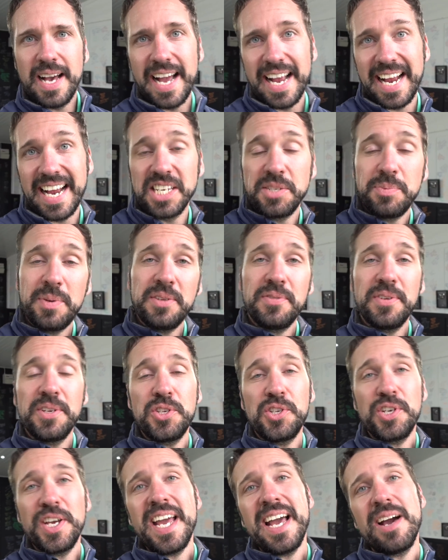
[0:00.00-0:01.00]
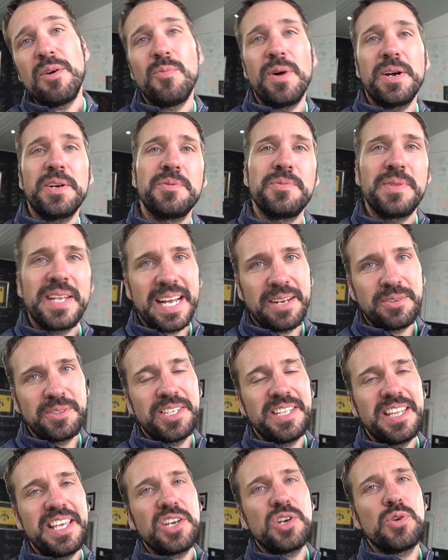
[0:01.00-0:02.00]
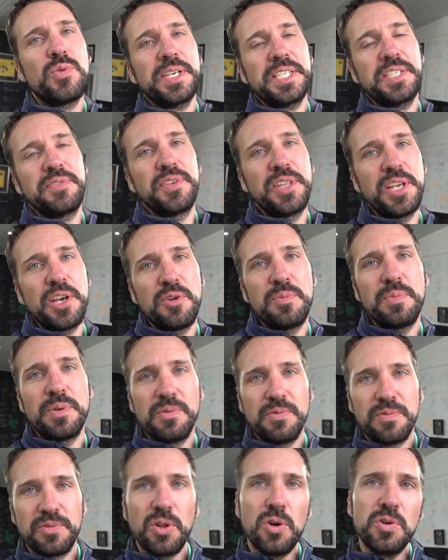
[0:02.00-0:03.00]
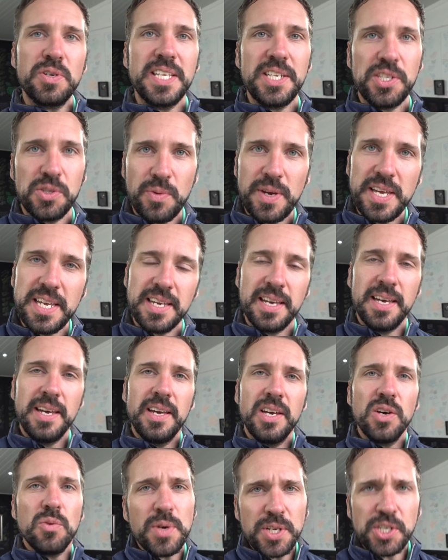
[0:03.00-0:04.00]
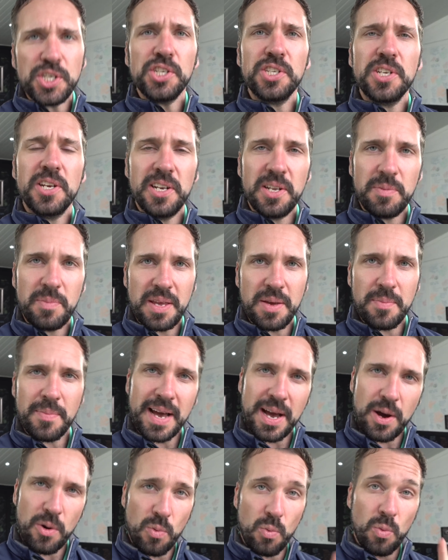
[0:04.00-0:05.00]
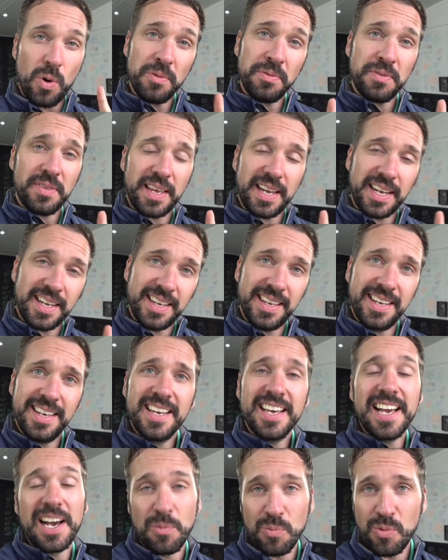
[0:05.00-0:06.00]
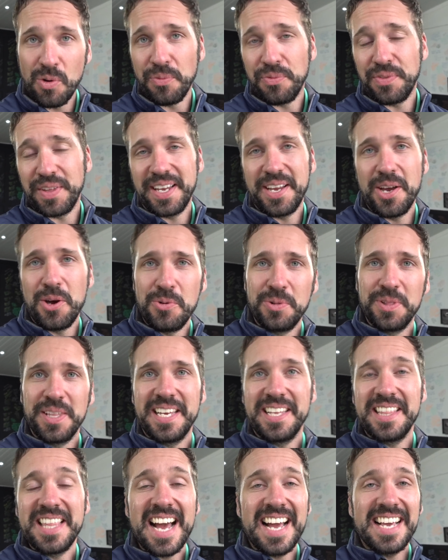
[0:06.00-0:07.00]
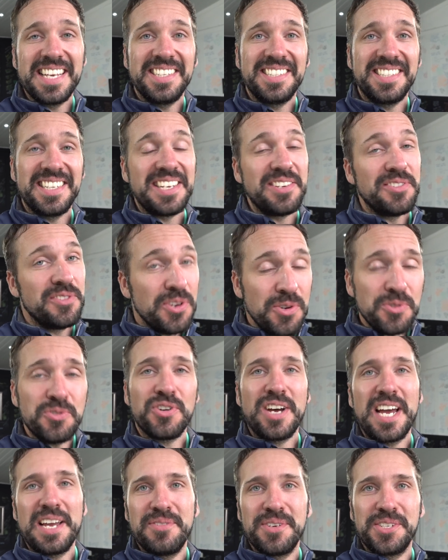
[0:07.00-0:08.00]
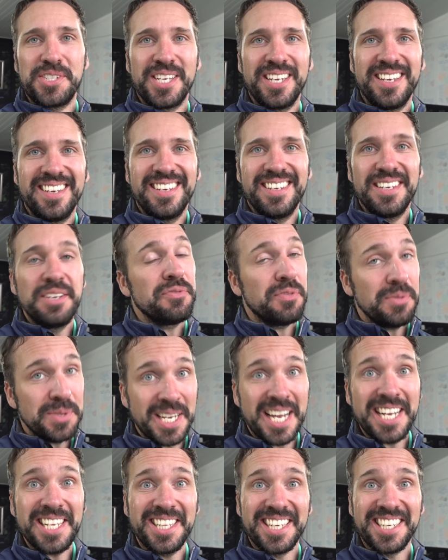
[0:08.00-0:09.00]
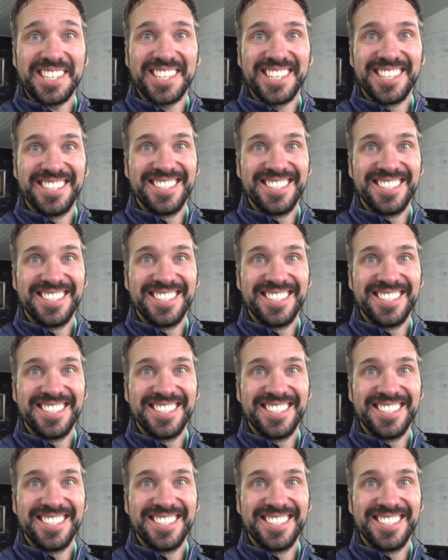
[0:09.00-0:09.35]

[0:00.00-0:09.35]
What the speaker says: Hi guys, Peter Finch here and welcome down to the Quest for the Open vlog this week, which is going to be about one thing and one thing only, and that is the new drivers from Titleist.